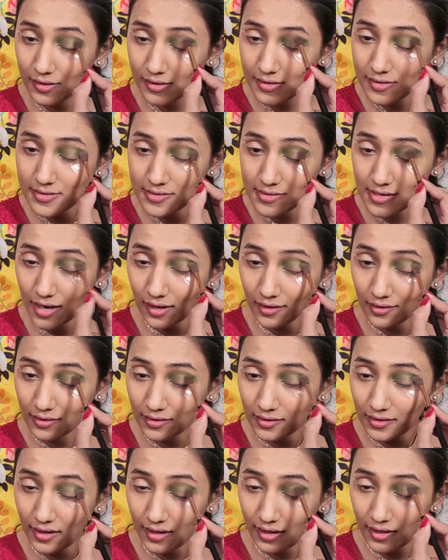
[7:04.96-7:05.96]
start
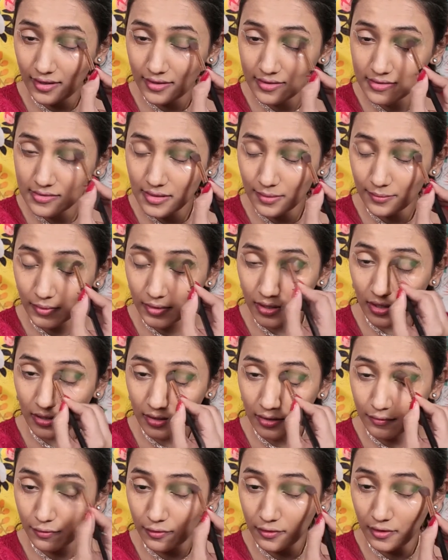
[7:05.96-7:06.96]
creating some
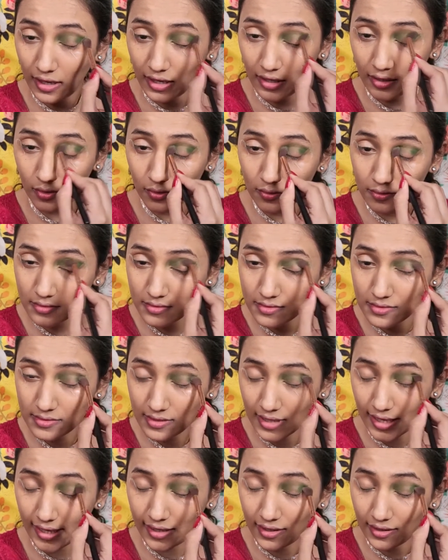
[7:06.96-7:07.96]
colorful eye looks,
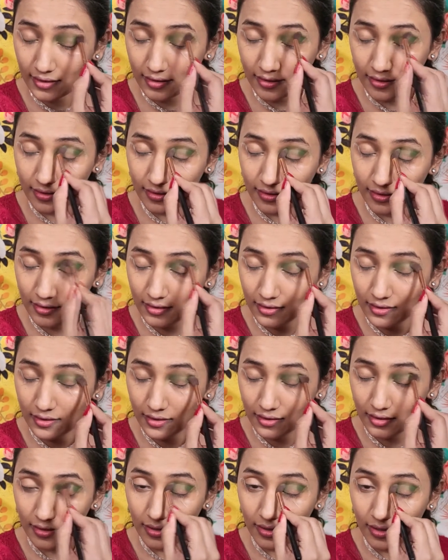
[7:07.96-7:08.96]
and
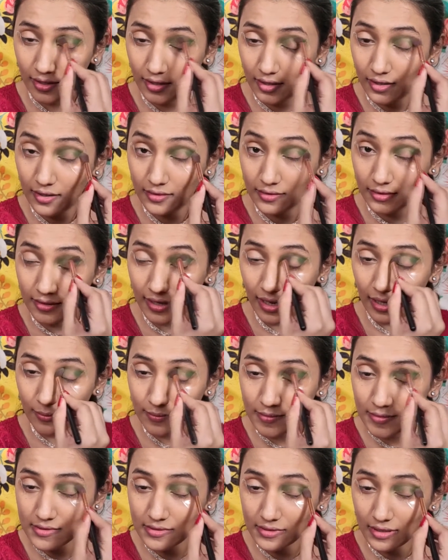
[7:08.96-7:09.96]
the time
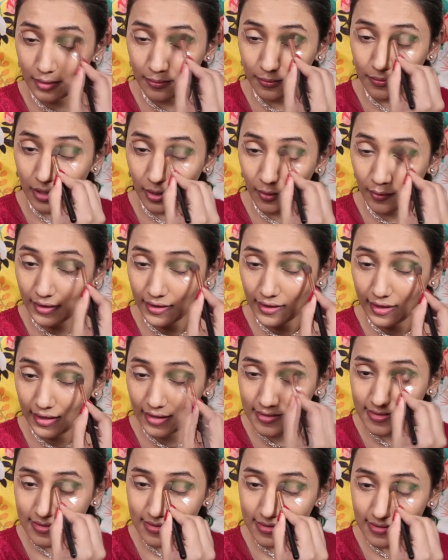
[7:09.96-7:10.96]
has come now, I
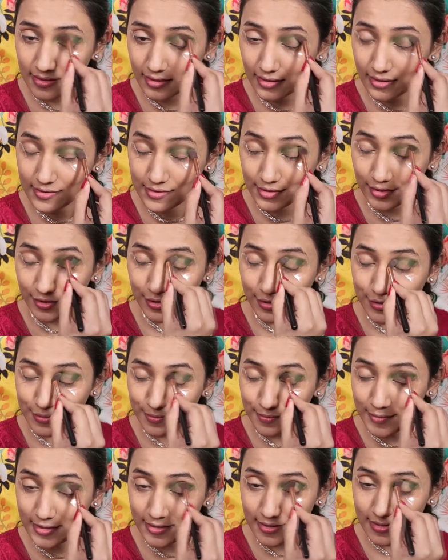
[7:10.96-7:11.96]
guess. It's
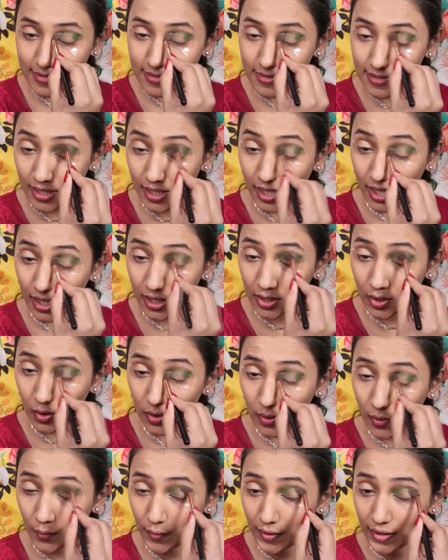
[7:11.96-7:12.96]
Christmas and I
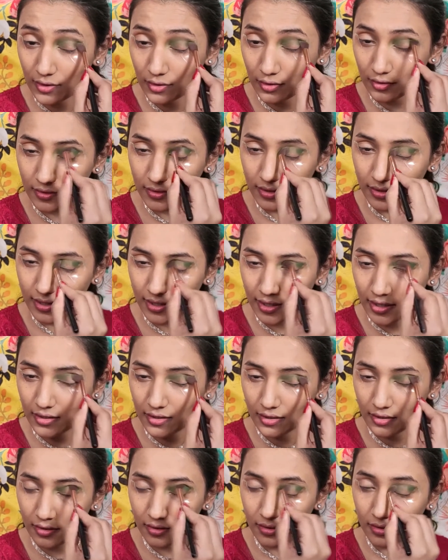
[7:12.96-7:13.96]
thought, why not create
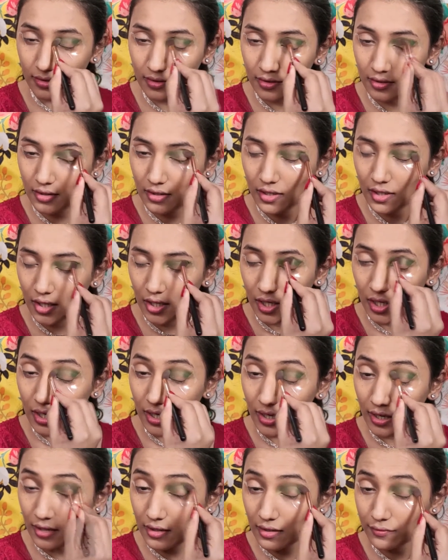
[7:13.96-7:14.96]
a
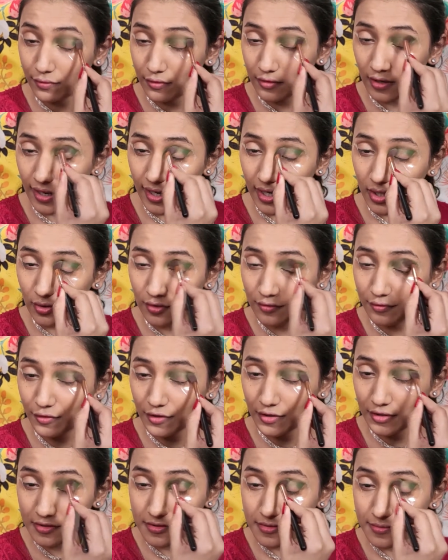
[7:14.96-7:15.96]
colorful eye look for
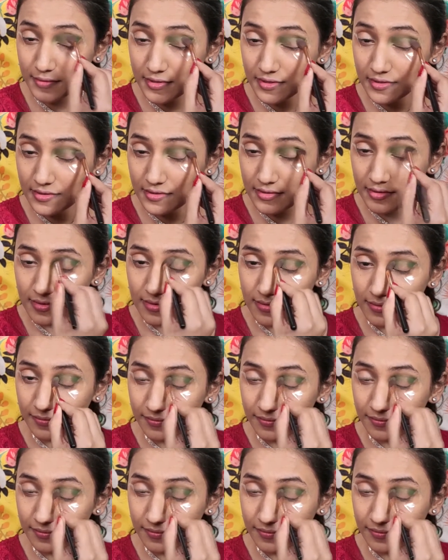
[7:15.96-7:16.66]
Christmas.